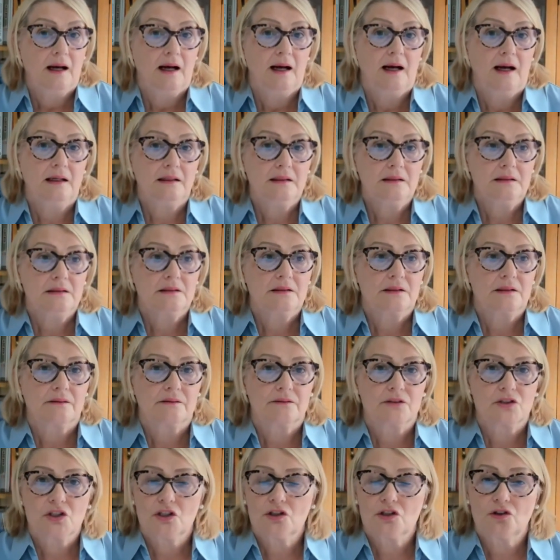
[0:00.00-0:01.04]
And
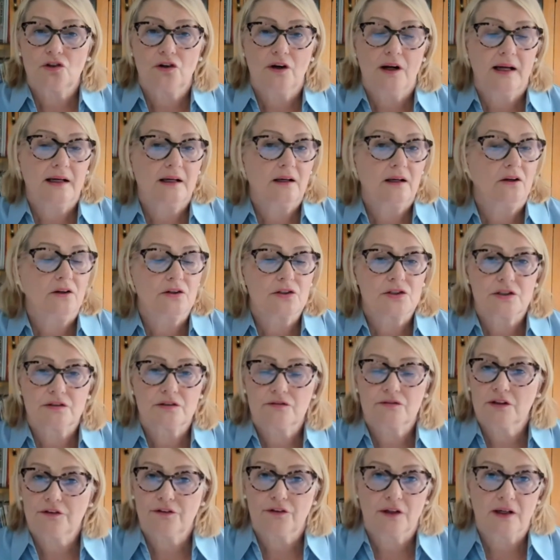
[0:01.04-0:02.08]
she'd tried lots of
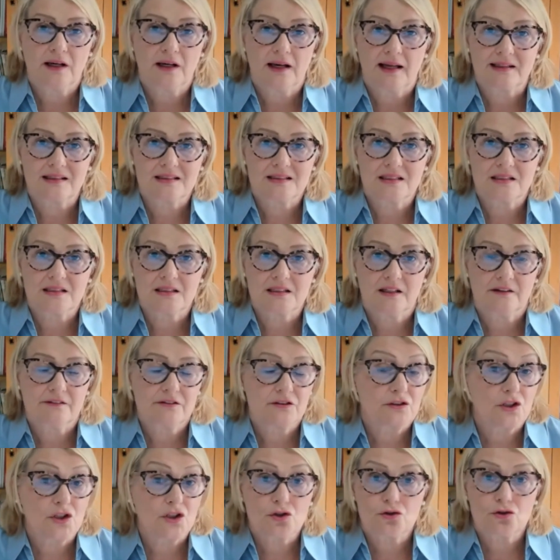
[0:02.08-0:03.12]
different
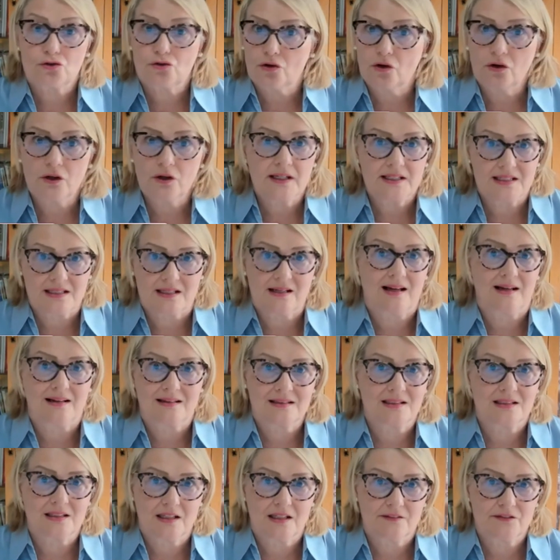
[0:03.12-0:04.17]
laxatives, the strongest
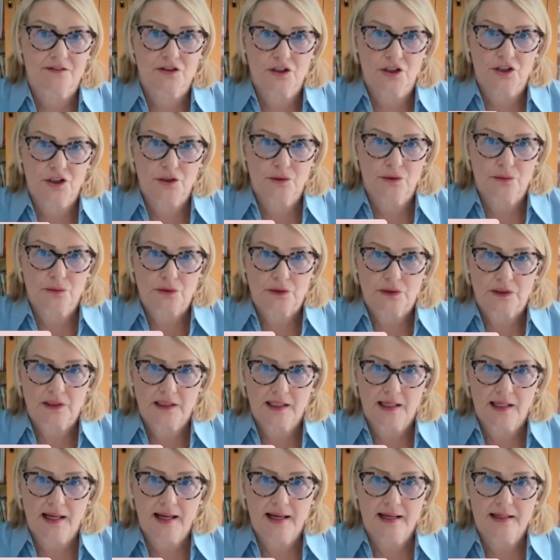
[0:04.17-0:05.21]
laxatives that you could
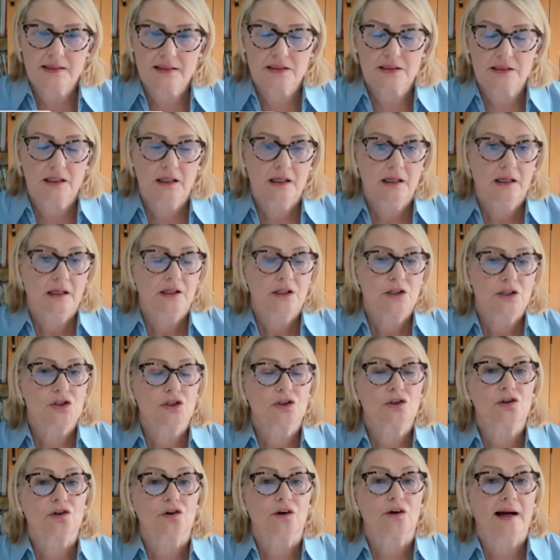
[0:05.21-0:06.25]
get.
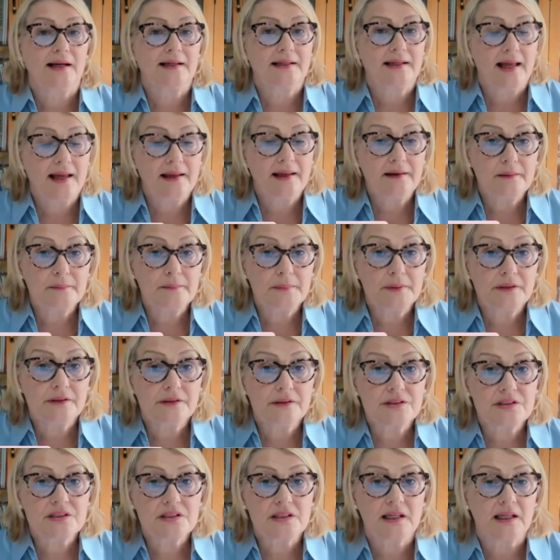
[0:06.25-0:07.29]
She'd tried
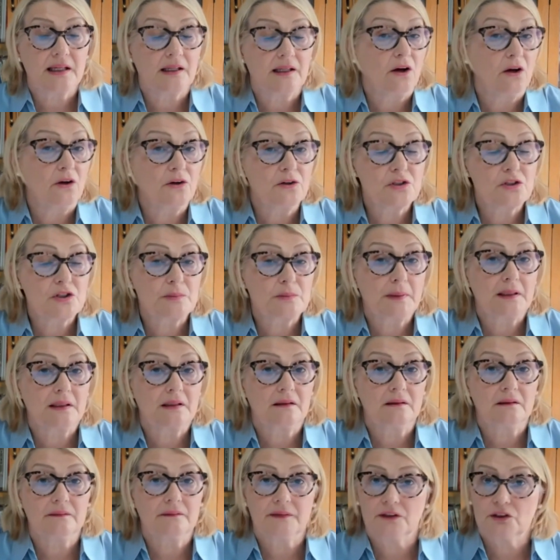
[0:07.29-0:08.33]
enemas in
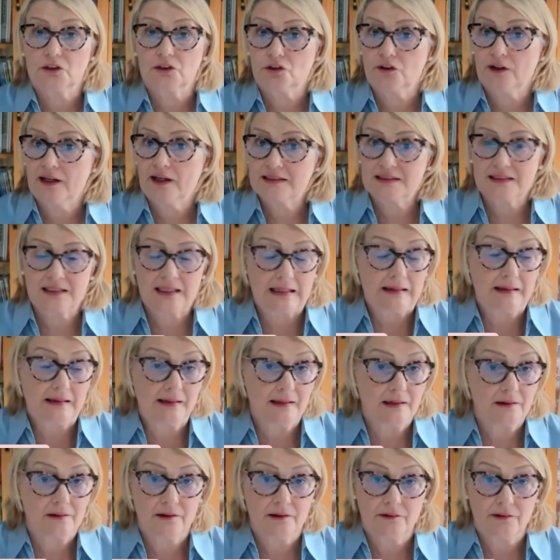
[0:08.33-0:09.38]
hospital. They tried to
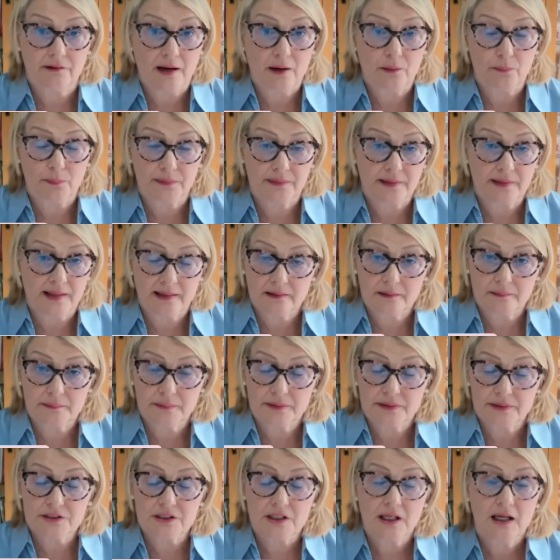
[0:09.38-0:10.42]
clear her out with
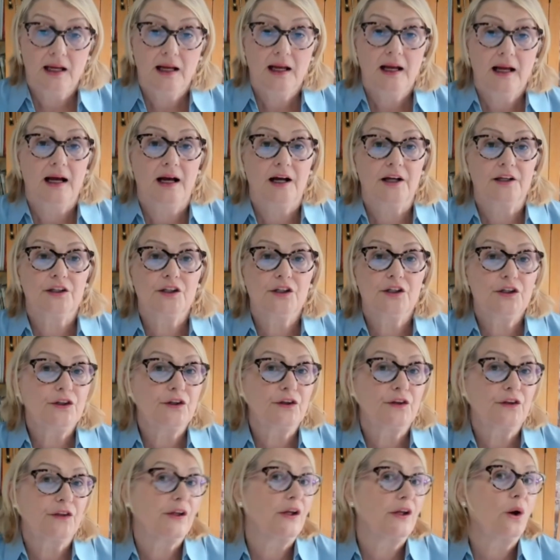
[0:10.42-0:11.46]
enemas and
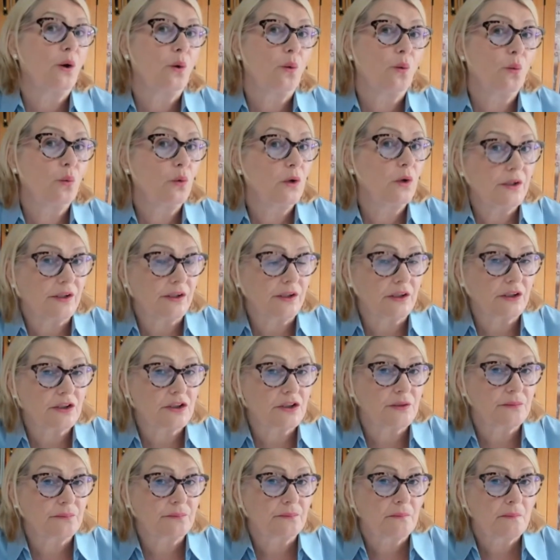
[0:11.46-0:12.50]
nothing worked.